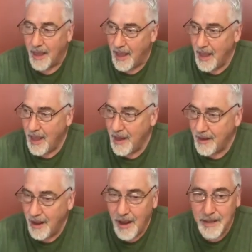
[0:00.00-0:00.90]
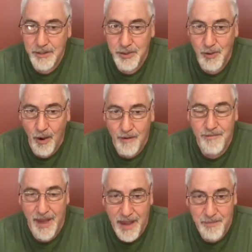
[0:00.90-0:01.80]
And uh, I just saw a
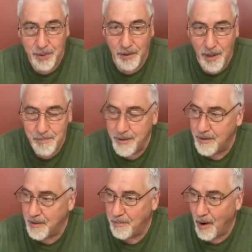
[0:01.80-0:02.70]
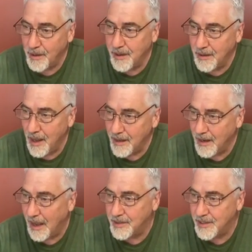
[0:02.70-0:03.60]
van pull up into the parking lot.
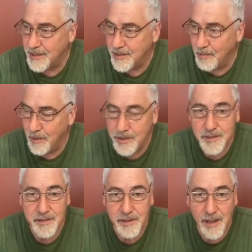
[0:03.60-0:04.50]
I see someone's